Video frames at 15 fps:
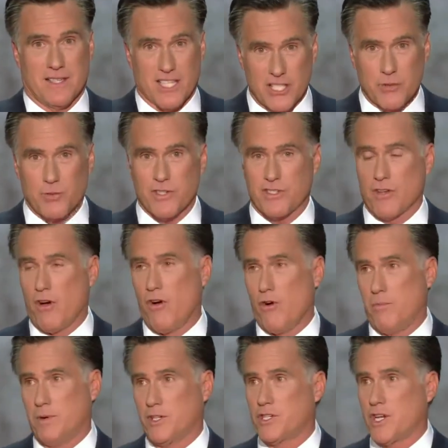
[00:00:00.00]
This was the
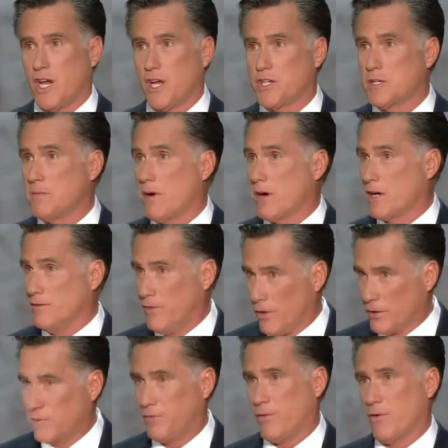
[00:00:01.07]
hope and change America
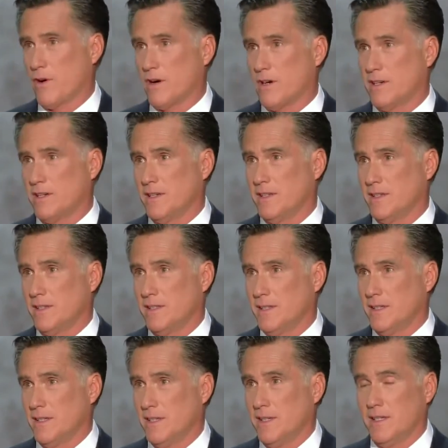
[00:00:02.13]
voted for.
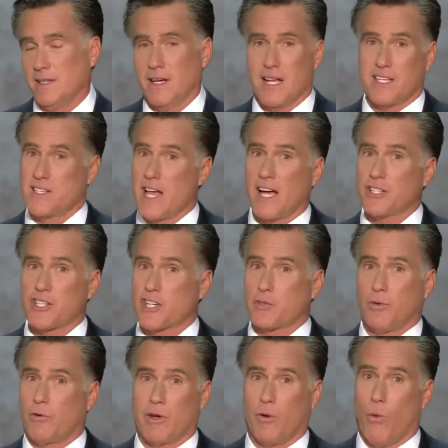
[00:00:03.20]
It's not
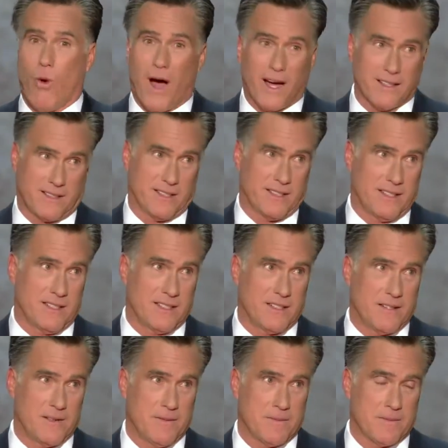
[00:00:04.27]
just what we wanted.
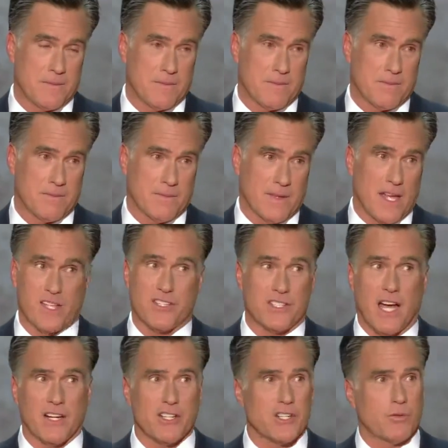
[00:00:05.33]
It's
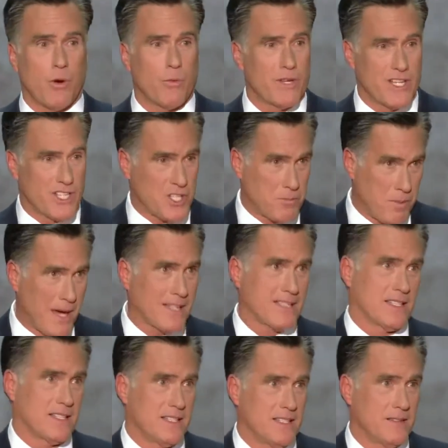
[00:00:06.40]
not just what we
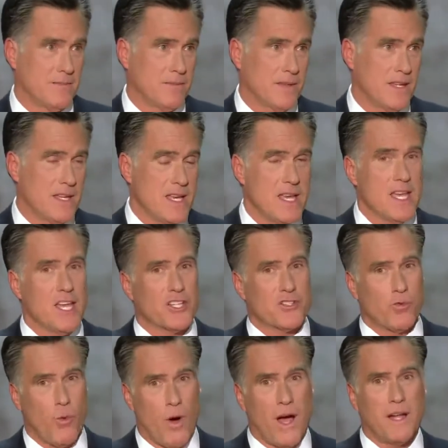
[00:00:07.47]
expected.
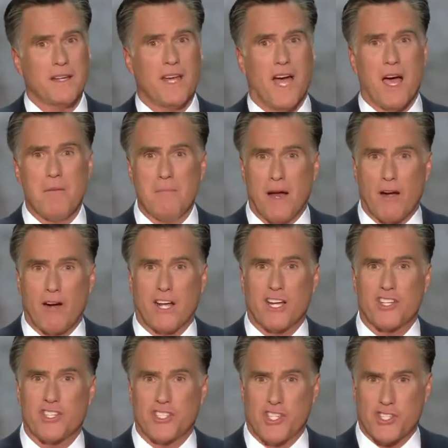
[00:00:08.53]
It's what
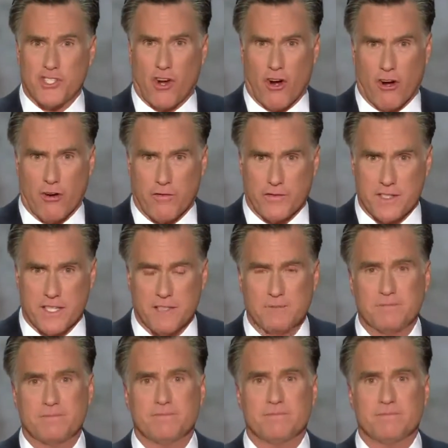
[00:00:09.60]
Americans deserved.